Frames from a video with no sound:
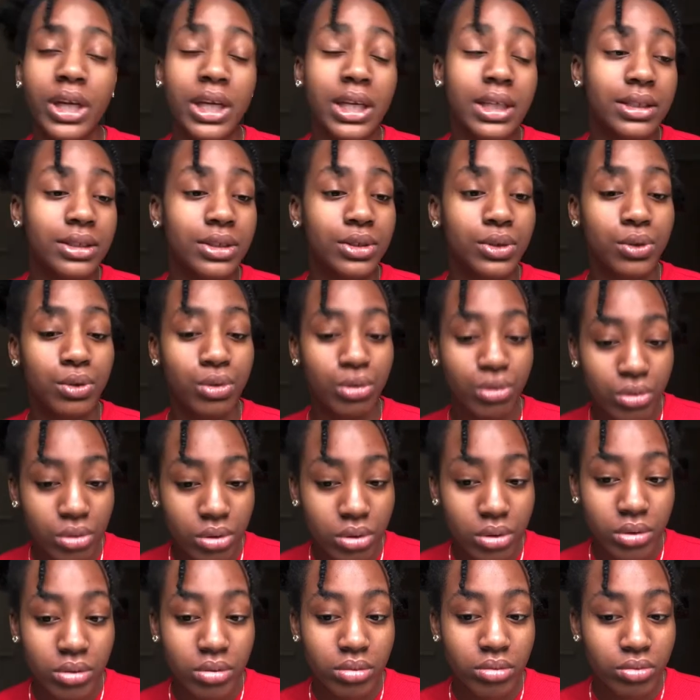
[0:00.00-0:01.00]
is
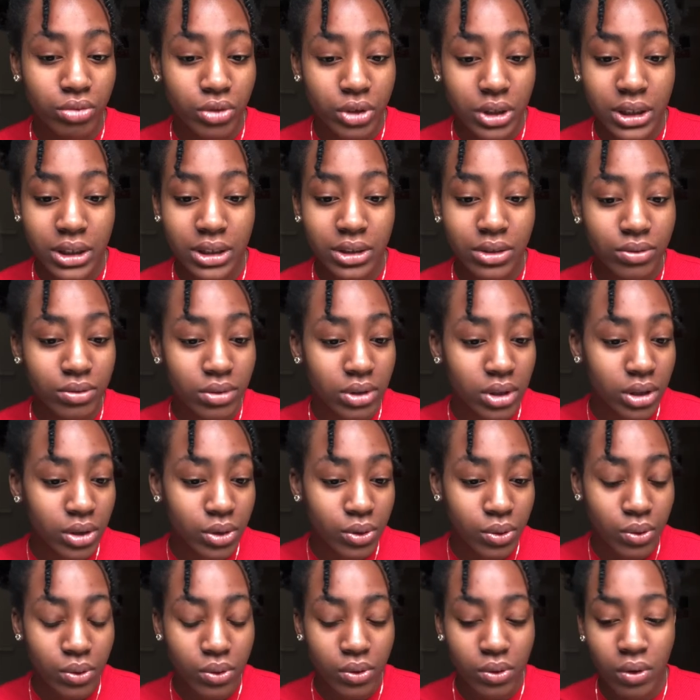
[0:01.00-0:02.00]
cool. Ricky is really
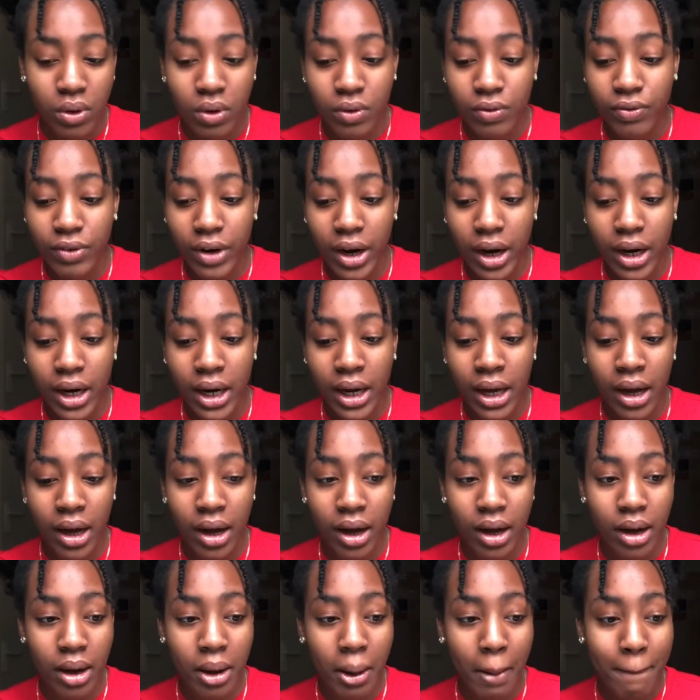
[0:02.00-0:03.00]
cool. Very
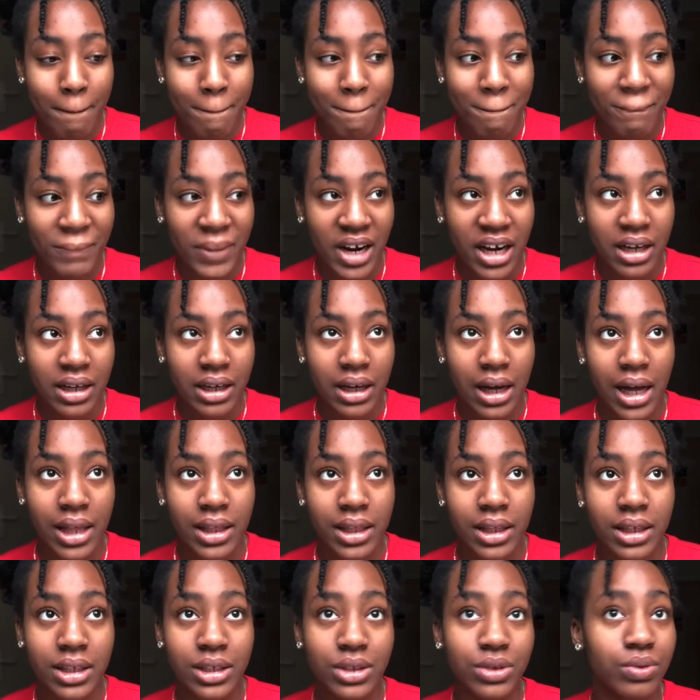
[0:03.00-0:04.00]
I
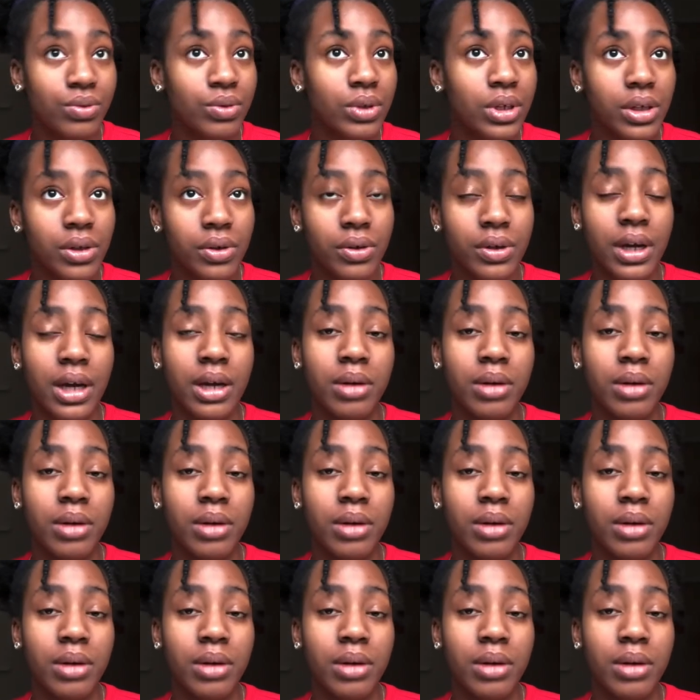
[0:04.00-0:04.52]
think he's really good at